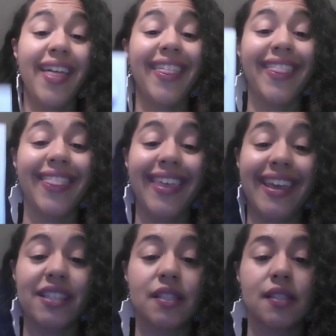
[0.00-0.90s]

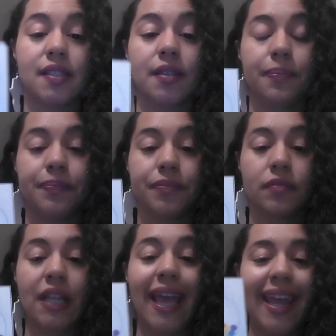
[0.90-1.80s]
This
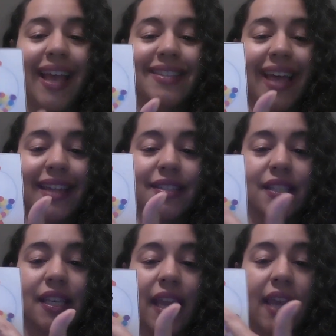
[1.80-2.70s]
it has that
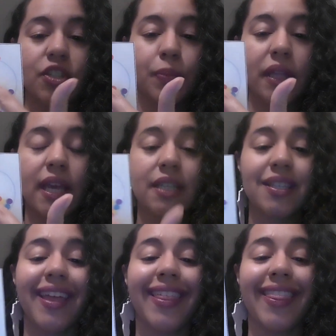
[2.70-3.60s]
TH
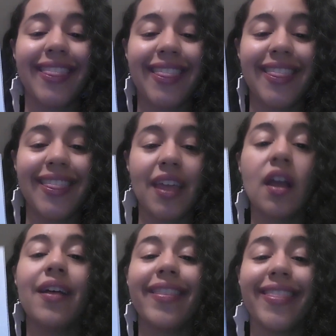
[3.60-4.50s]
blend, th,
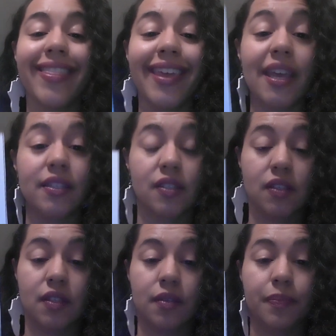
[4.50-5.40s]

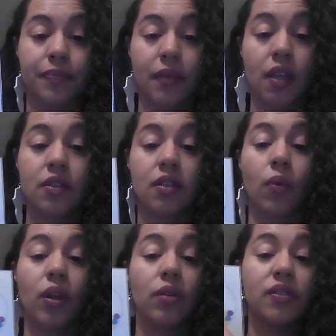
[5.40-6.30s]
this.
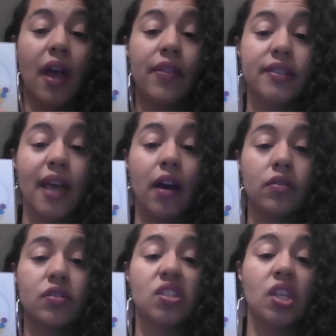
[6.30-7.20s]
So we don't sound this
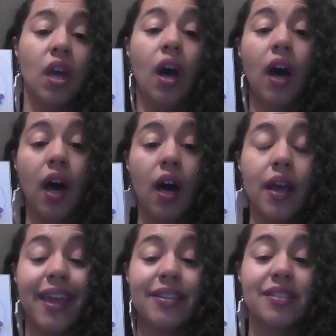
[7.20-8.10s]
out, t,
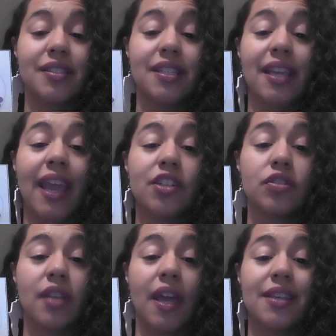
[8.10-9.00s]
huh, it's
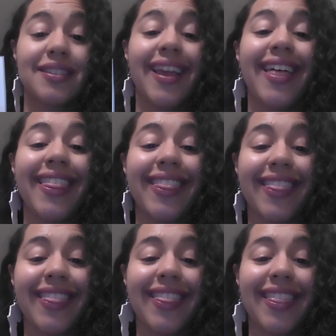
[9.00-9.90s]
TH says
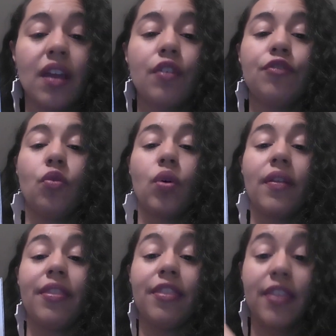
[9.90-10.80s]
th for
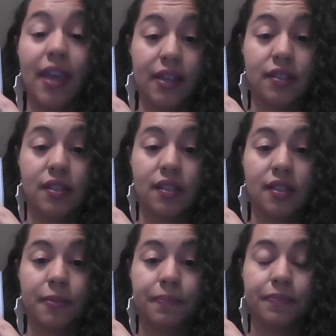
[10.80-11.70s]
this.